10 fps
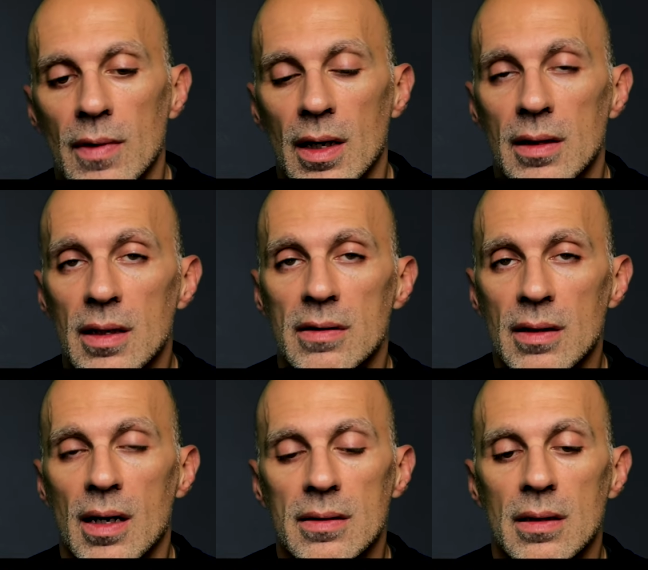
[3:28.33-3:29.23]
In this
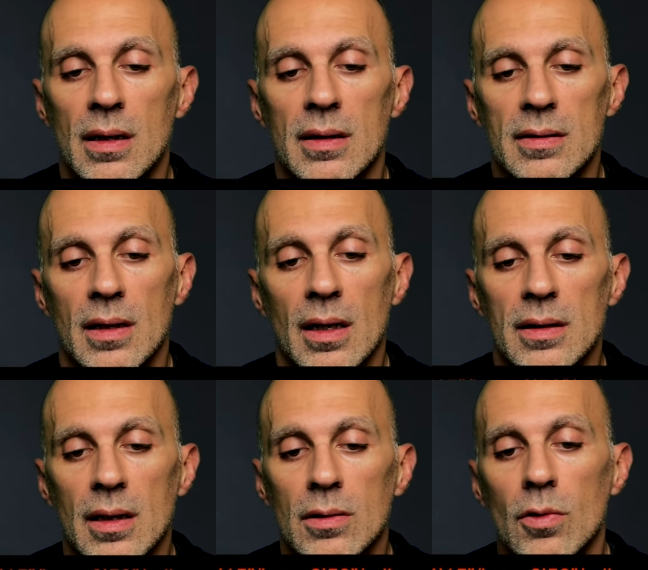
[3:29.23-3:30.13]
test, still
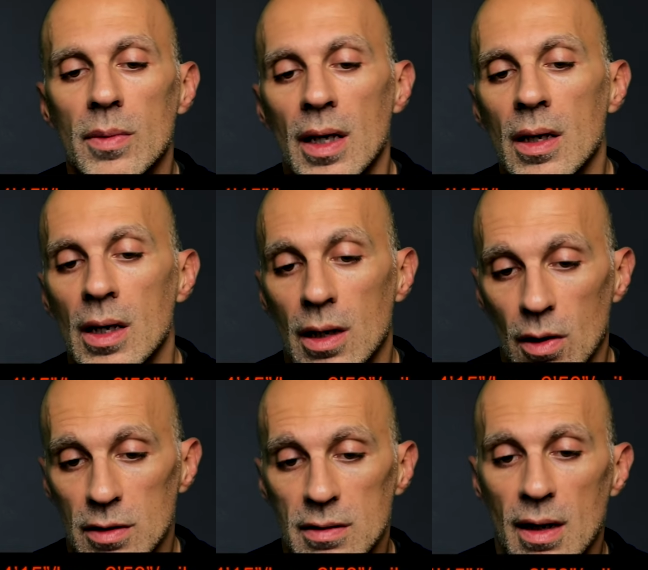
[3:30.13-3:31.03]
the Takumi
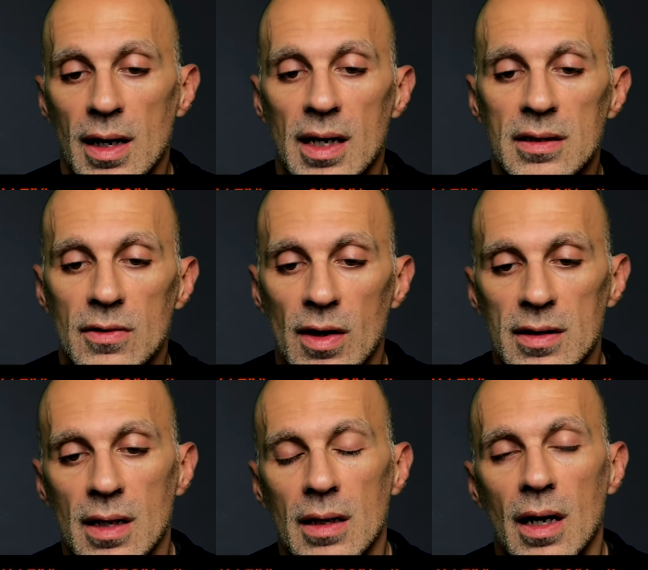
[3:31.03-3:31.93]
causes less stress
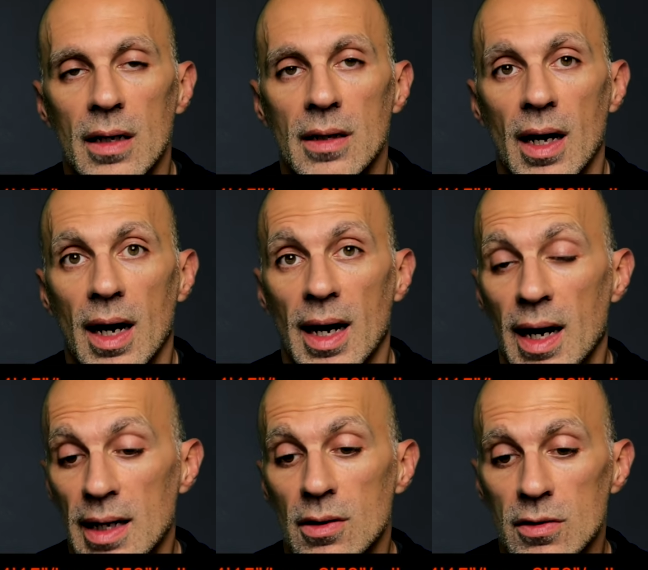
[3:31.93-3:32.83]
than the
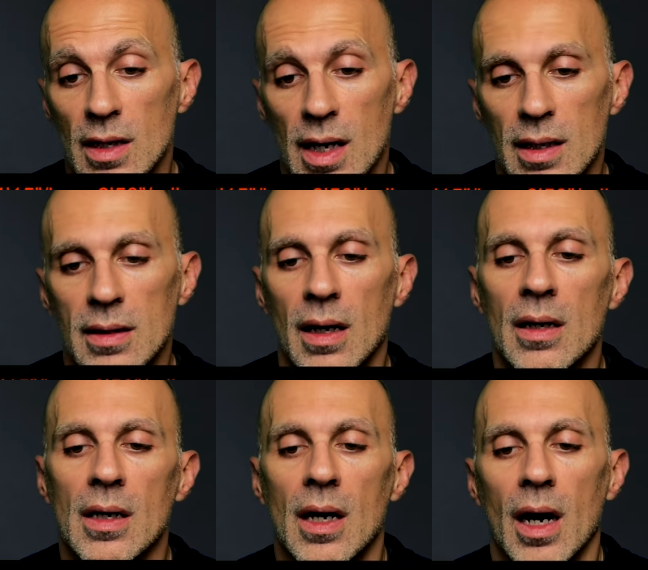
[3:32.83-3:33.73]
Adios 8,
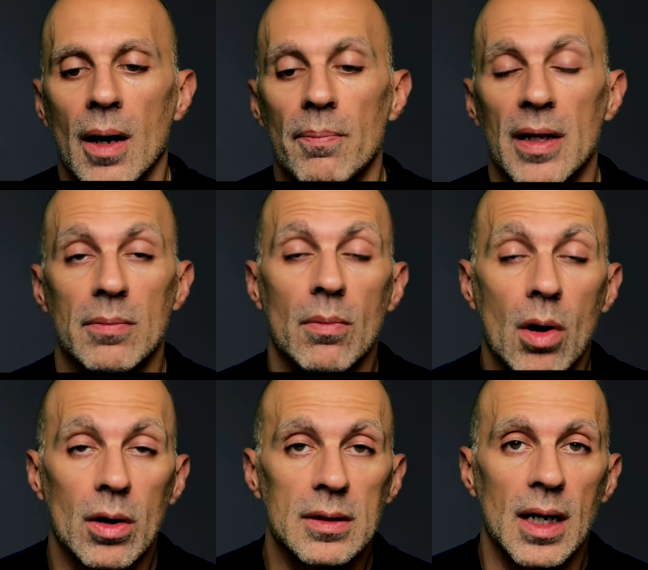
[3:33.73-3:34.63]
but
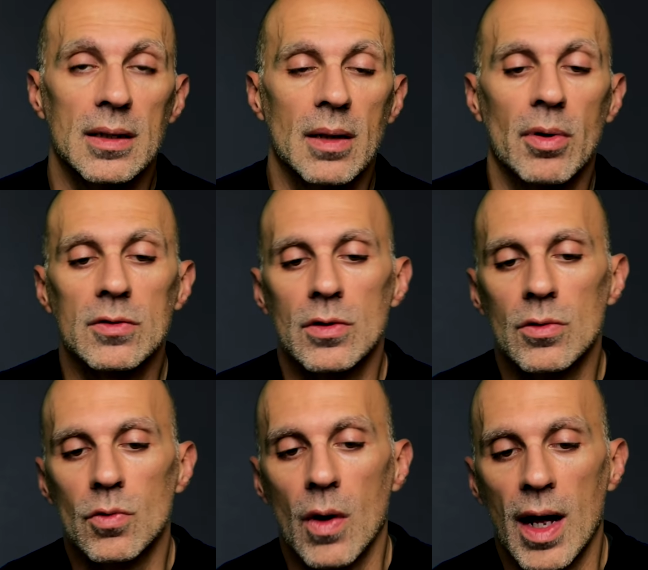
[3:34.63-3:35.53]
more than the Boston
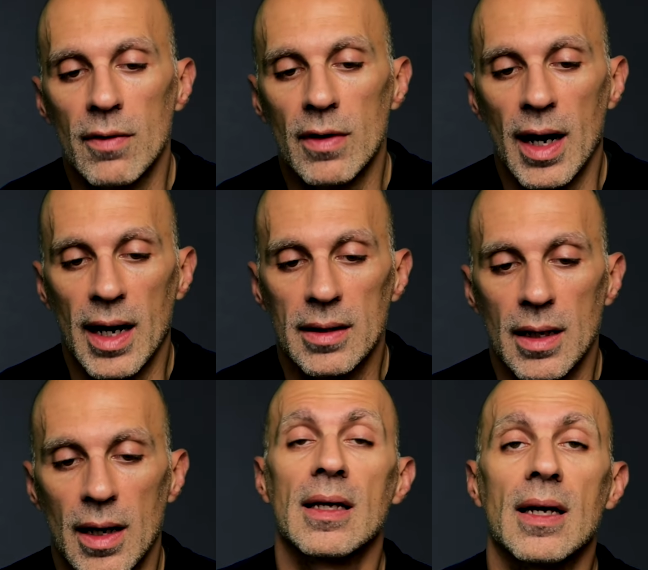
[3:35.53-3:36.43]
12, and
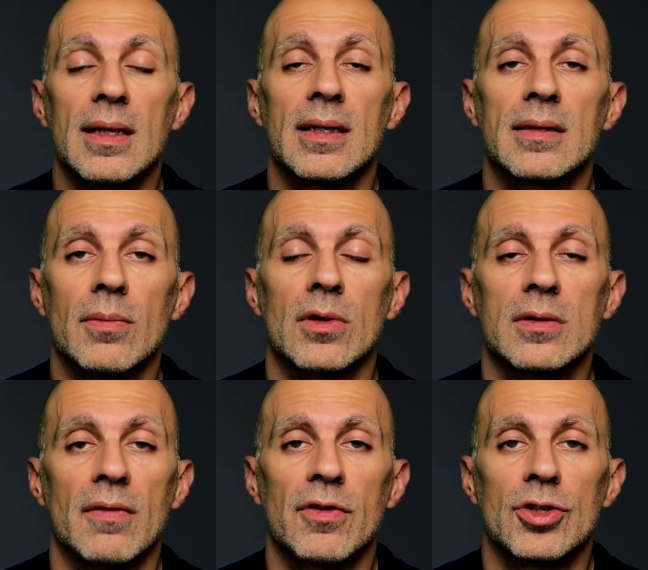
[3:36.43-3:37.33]
it is the most
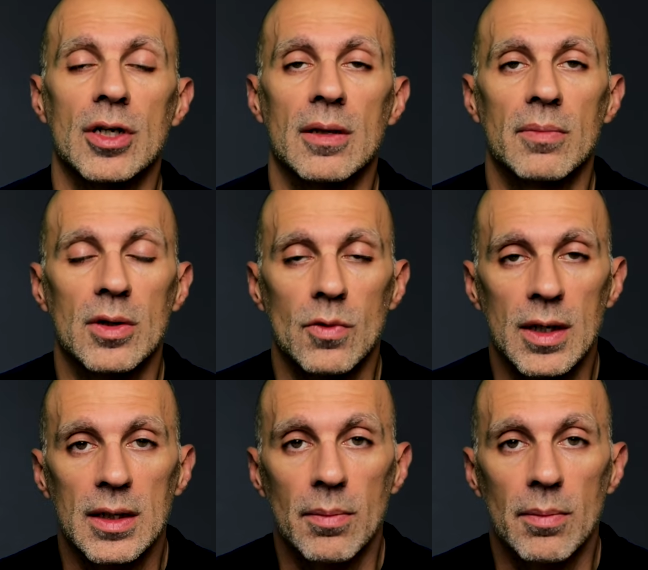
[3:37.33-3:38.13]
efficient between the